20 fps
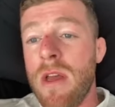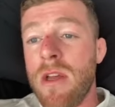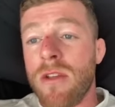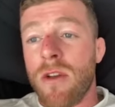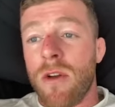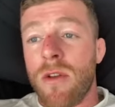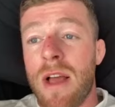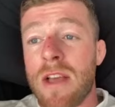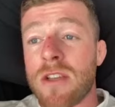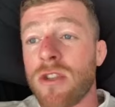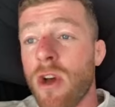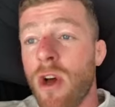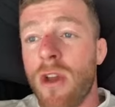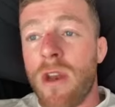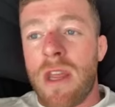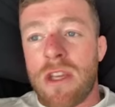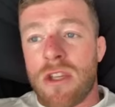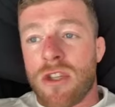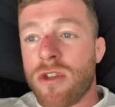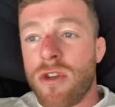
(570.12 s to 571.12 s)
no, that's not an
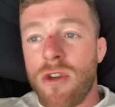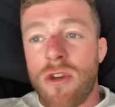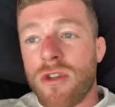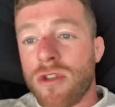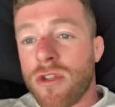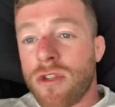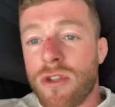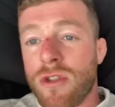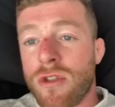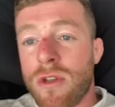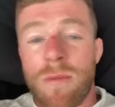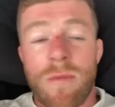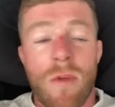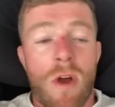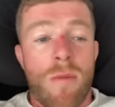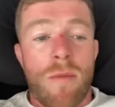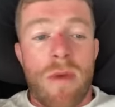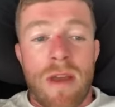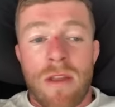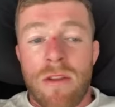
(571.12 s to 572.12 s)
excuse. I'm
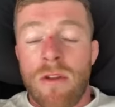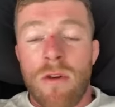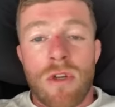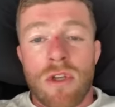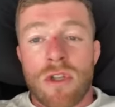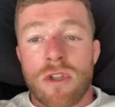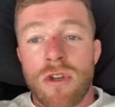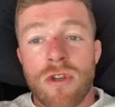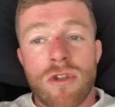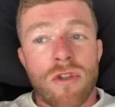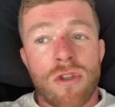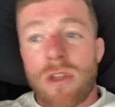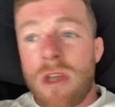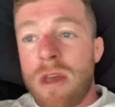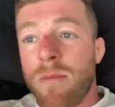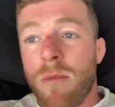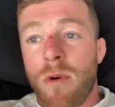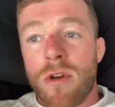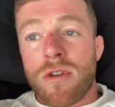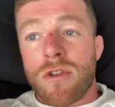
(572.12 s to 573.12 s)
not making no excuses.
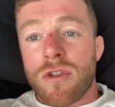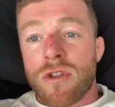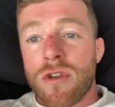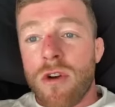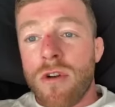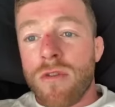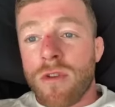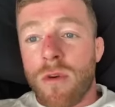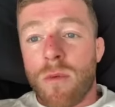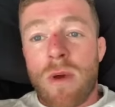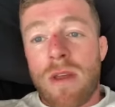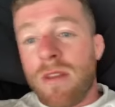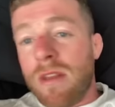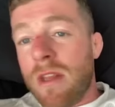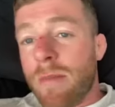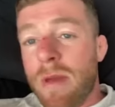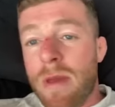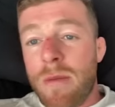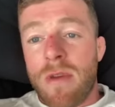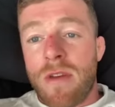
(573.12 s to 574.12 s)
Them boys deserve the win. They
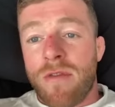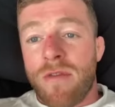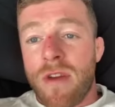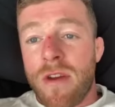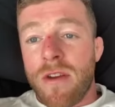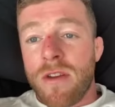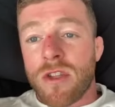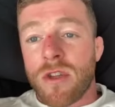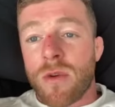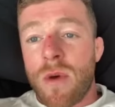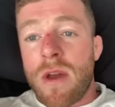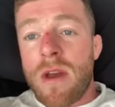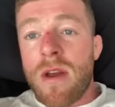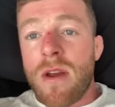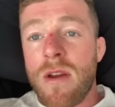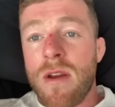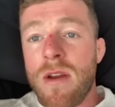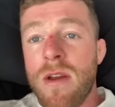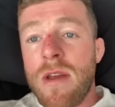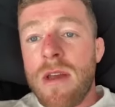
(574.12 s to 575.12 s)
beat me fair and
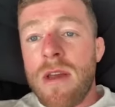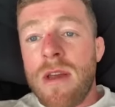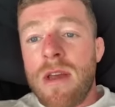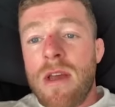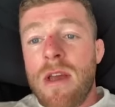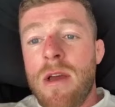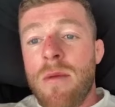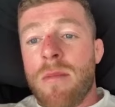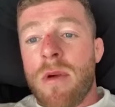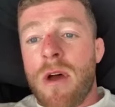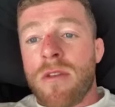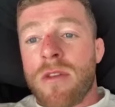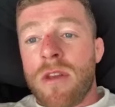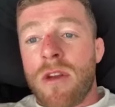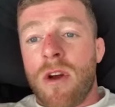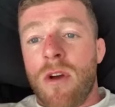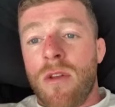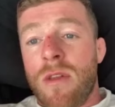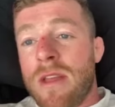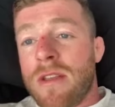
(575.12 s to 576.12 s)
square. But you
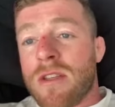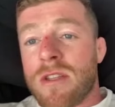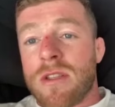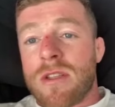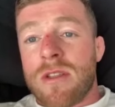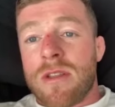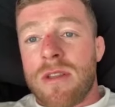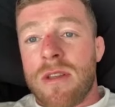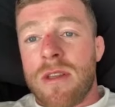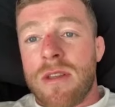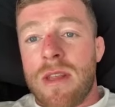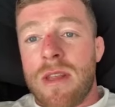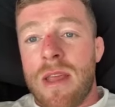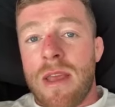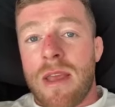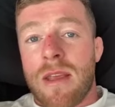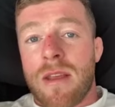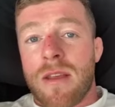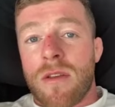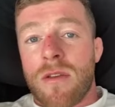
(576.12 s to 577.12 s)
know, that's
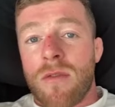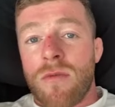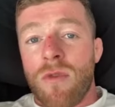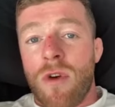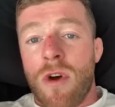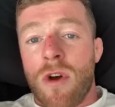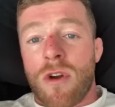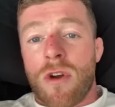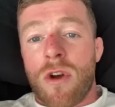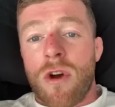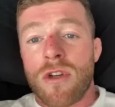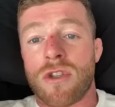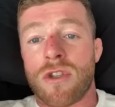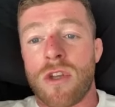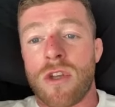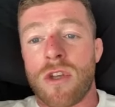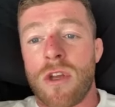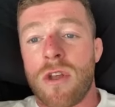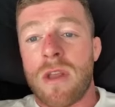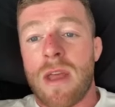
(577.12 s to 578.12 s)
like Rod Costa.
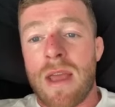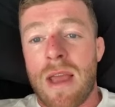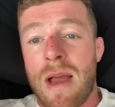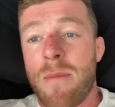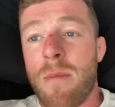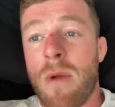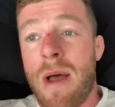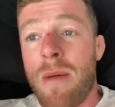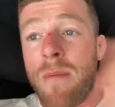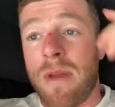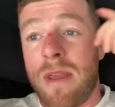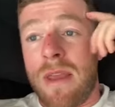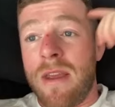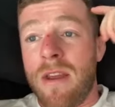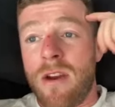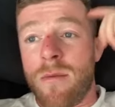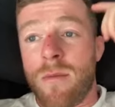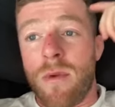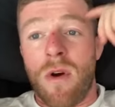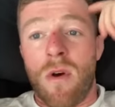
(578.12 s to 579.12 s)
Like I'm, I'm
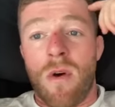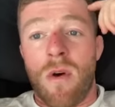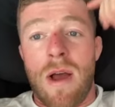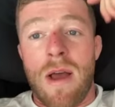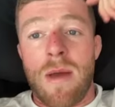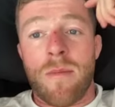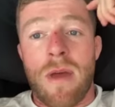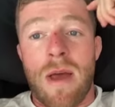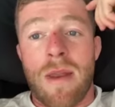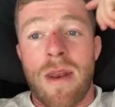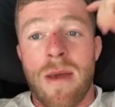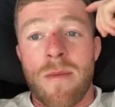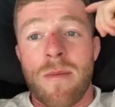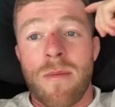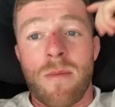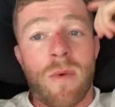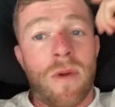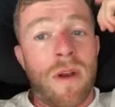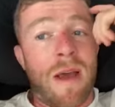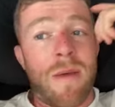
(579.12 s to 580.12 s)
here, bro. I'm and
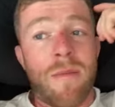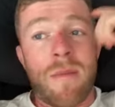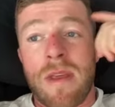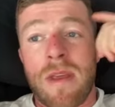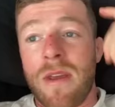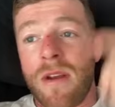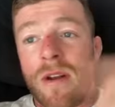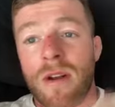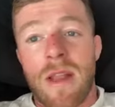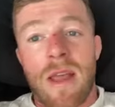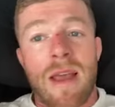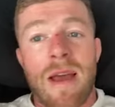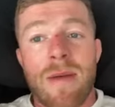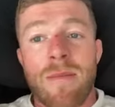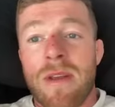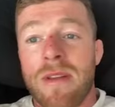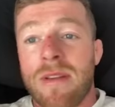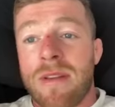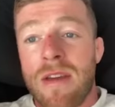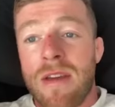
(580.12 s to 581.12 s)
I'm, but I'm here. Like I'm
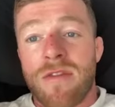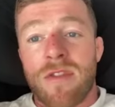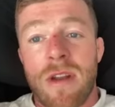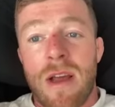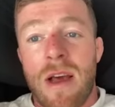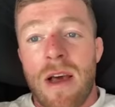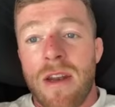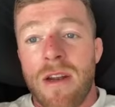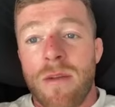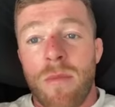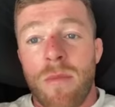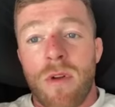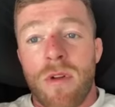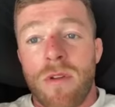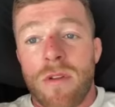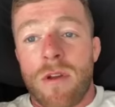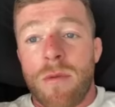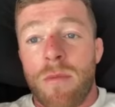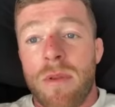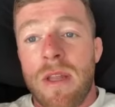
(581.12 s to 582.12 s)
a different animal
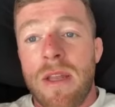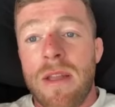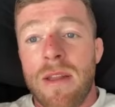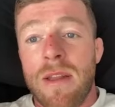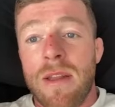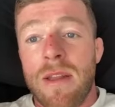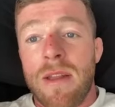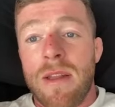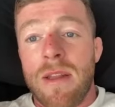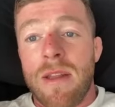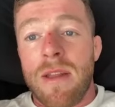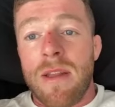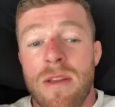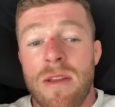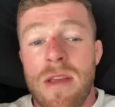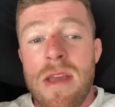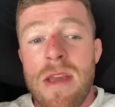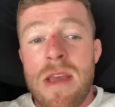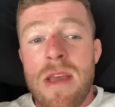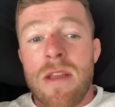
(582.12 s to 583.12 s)
completely. And
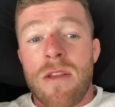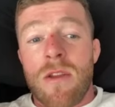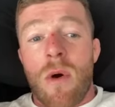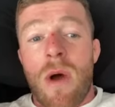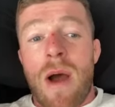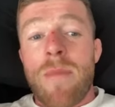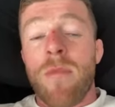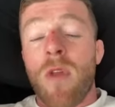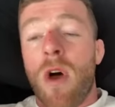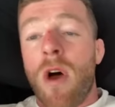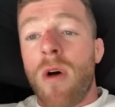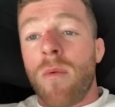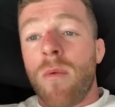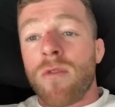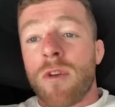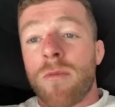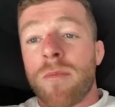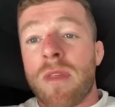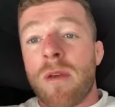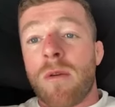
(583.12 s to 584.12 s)
no, I'm not
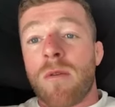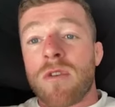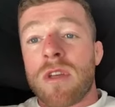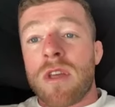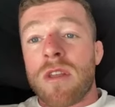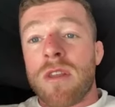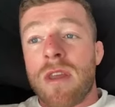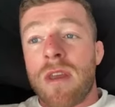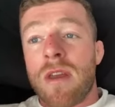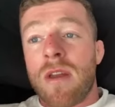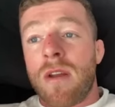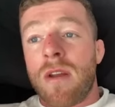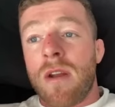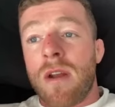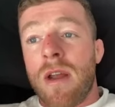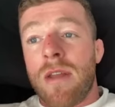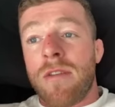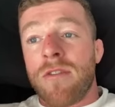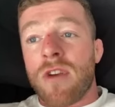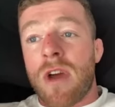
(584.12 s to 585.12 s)
somebody that goes in here
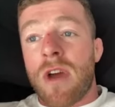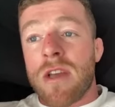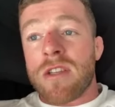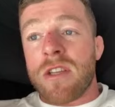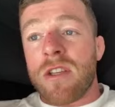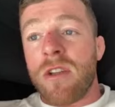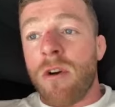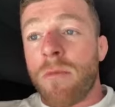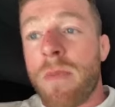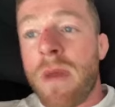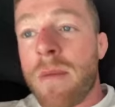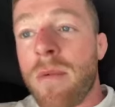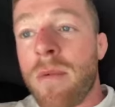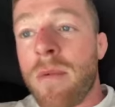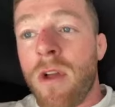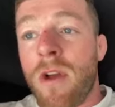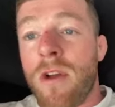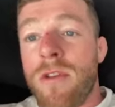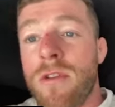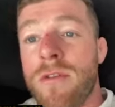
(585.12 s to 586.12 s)
and tries to knock people
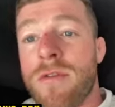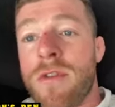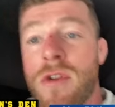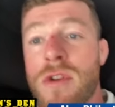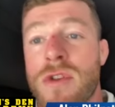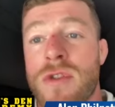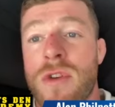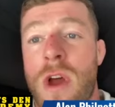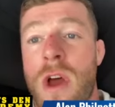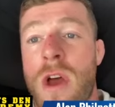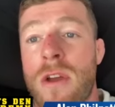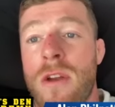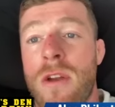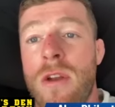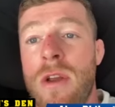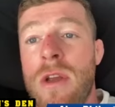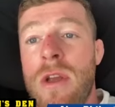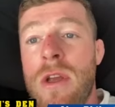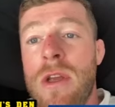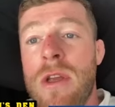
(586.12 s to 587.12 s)
out in the first
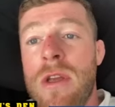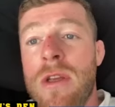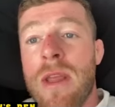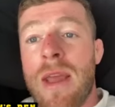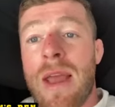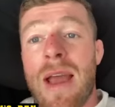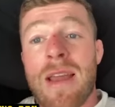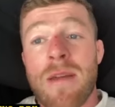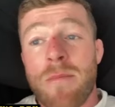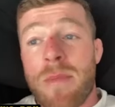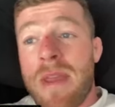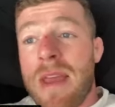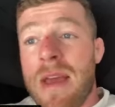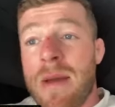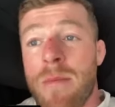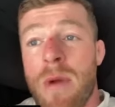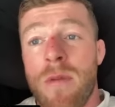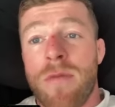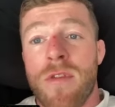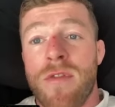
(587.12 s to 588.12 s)
round. Like I can beat
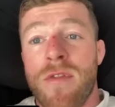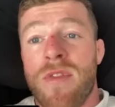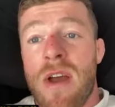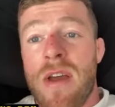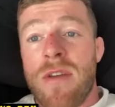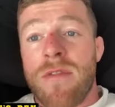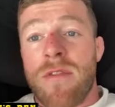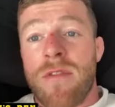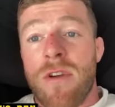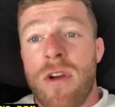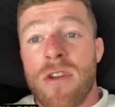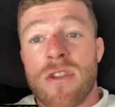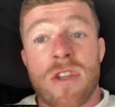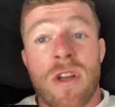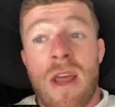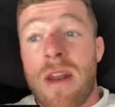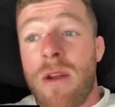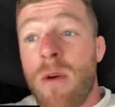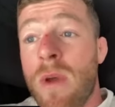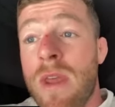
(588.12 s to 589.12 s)
him up for five rounds, and
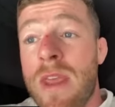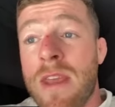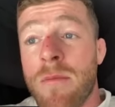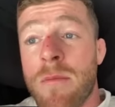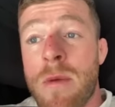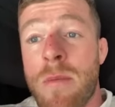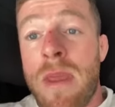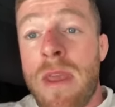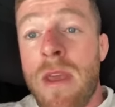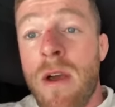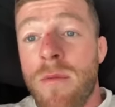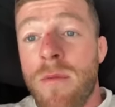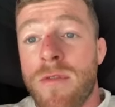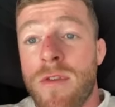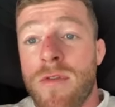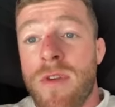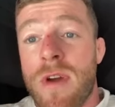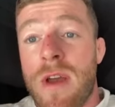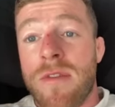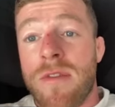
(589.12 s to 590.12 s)
I know he can be beat up for
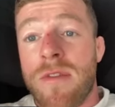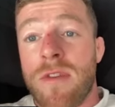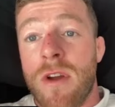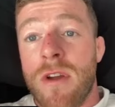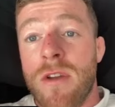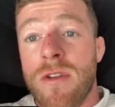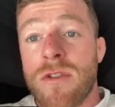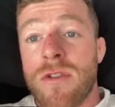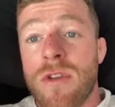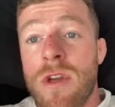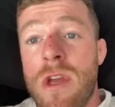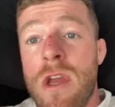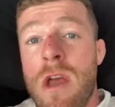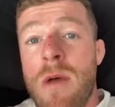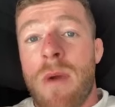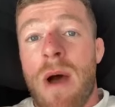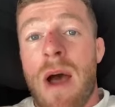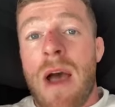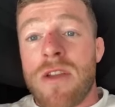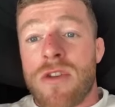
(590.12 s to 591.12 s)
five rounds.
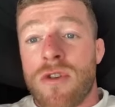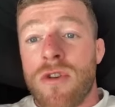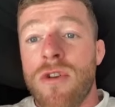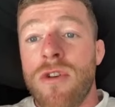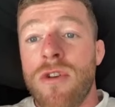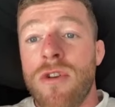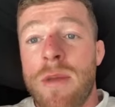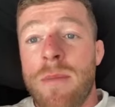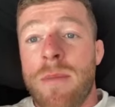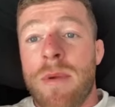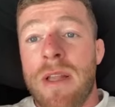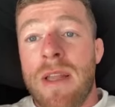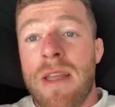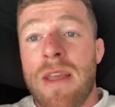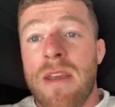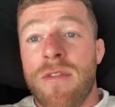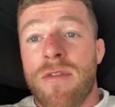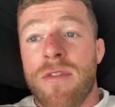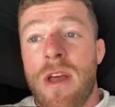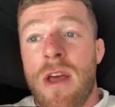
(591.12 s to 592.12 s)
But I truly
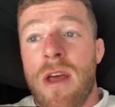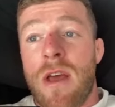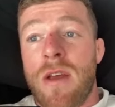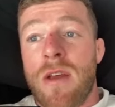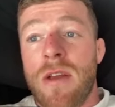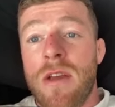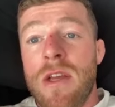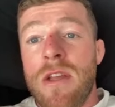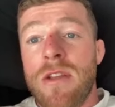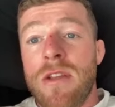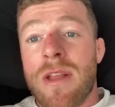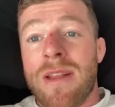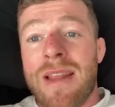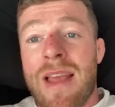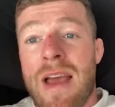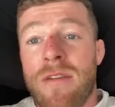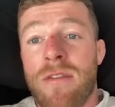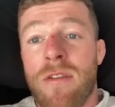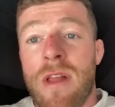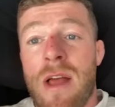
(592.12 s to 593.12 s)
believe that the
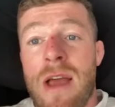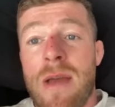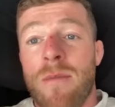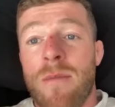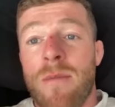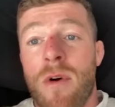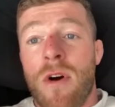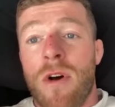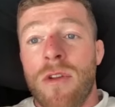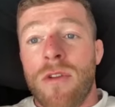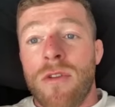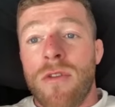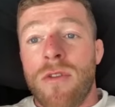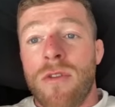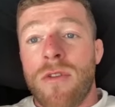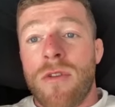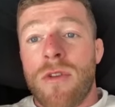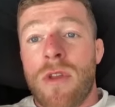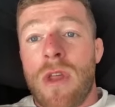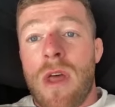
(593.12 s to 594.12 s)
level I'm on,
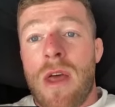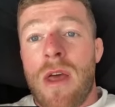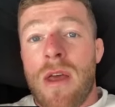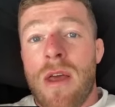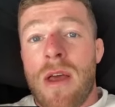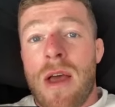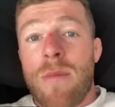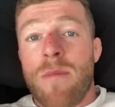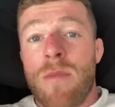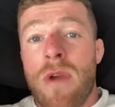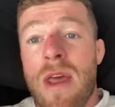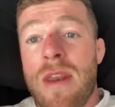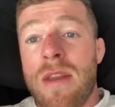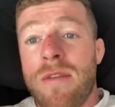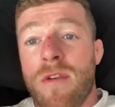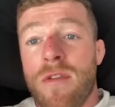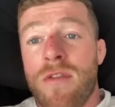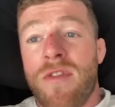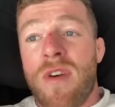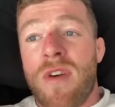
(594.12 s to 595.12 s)
that I'm ready
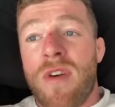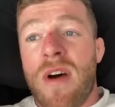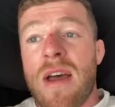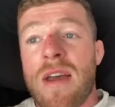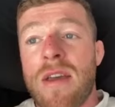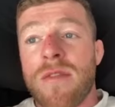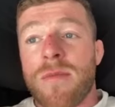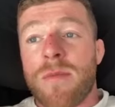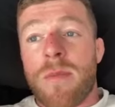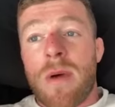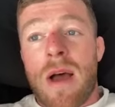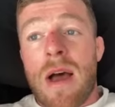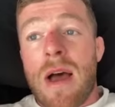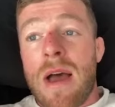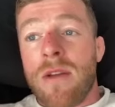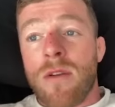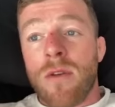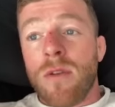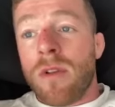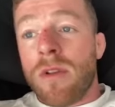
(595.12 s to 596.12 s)
for five, but
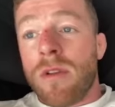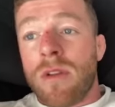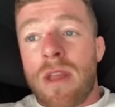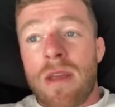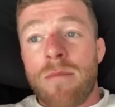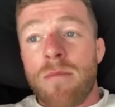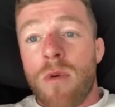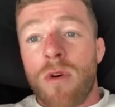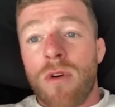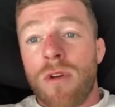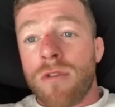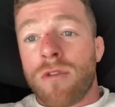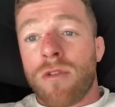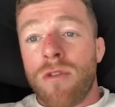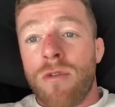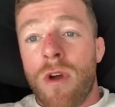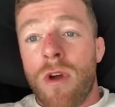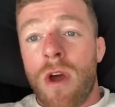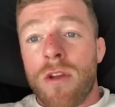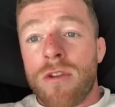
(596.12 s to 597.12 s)
I don't need more than
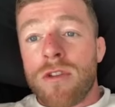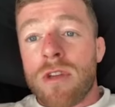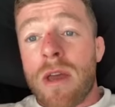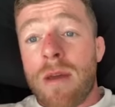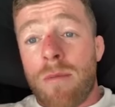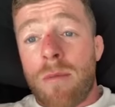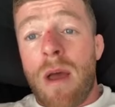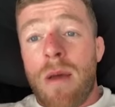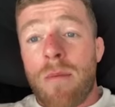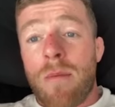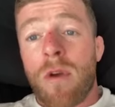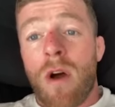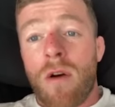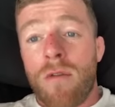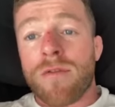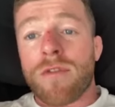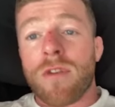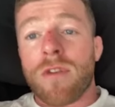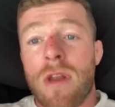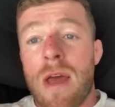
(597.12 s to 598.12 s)
two rounds. I'm I'm
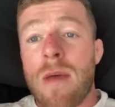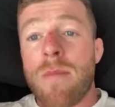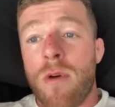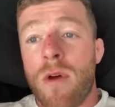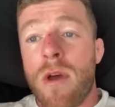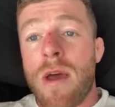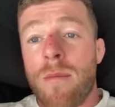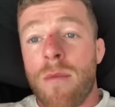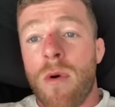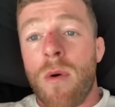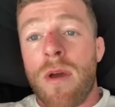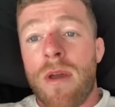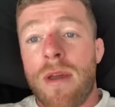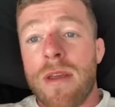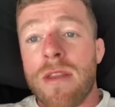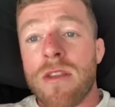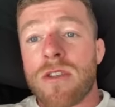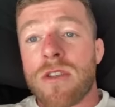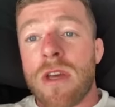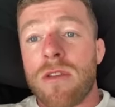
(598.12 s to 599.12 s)
confident I put him away
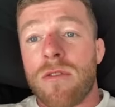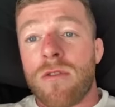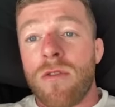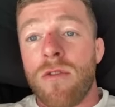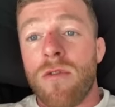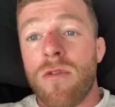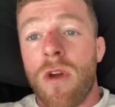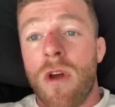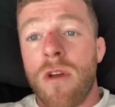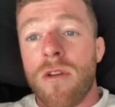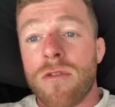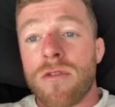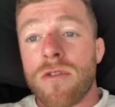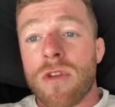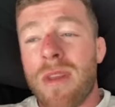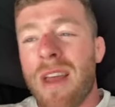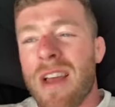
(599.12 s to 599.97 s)
inside two rounds, and